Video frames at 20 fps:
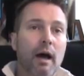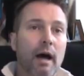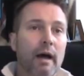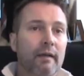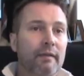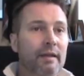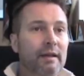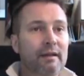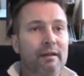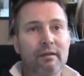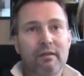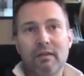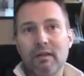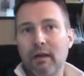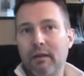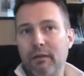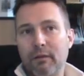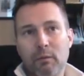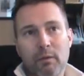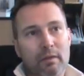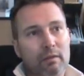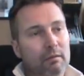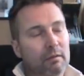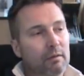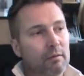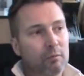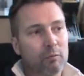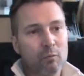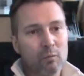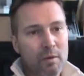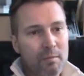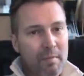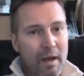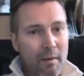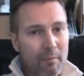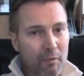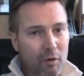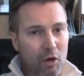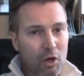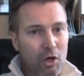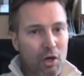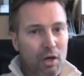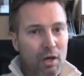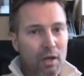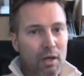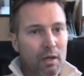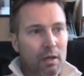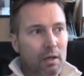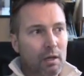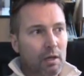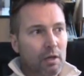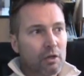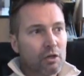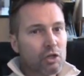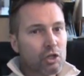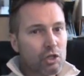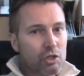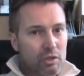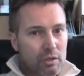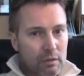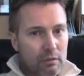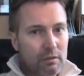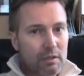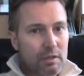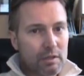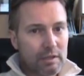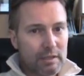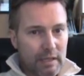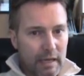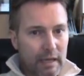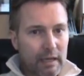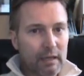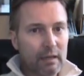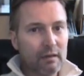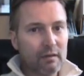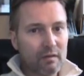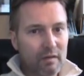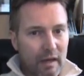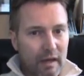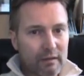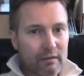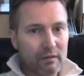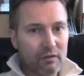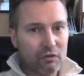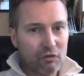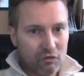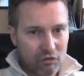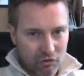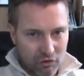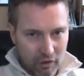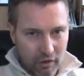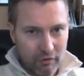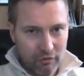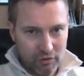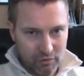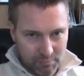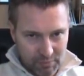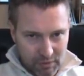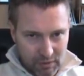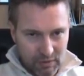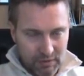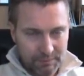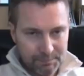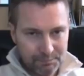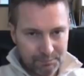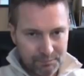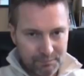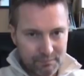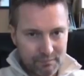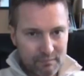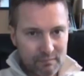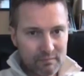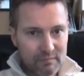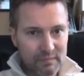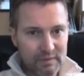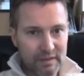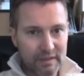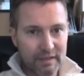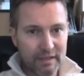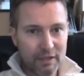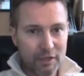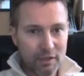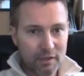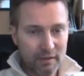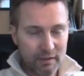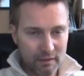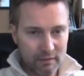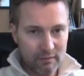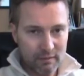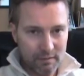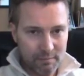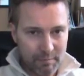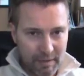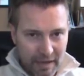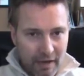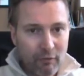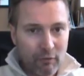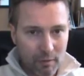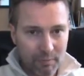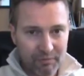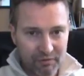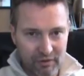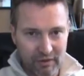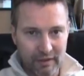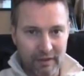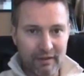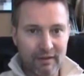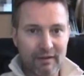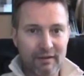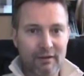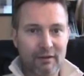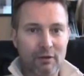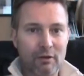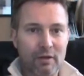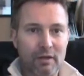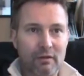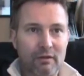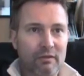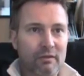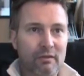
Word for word: And then here's the other, remember, student debt is not dischargeable in bankruptcy, right?